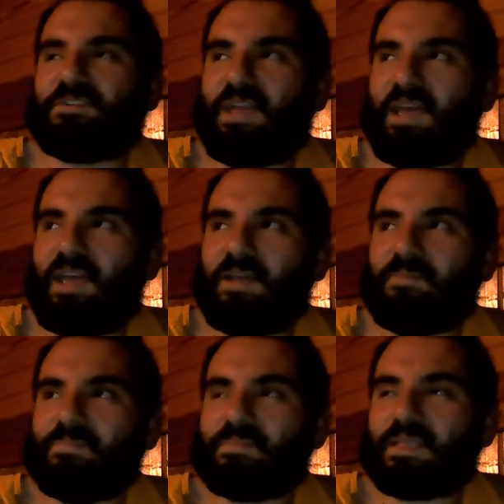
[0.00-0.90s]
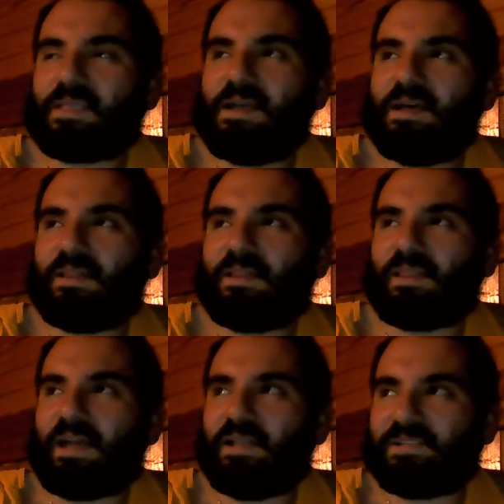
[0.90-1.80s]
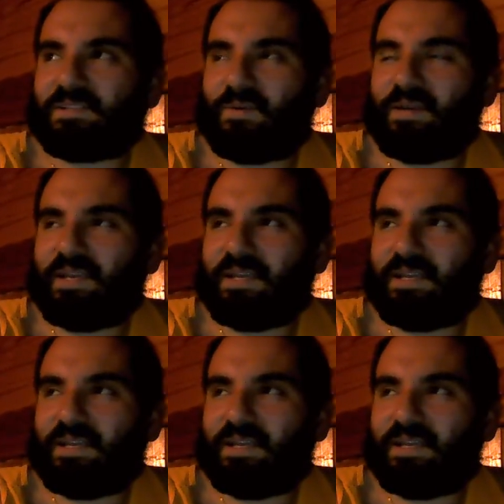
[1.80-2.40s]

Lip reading: Bastard King, Legolas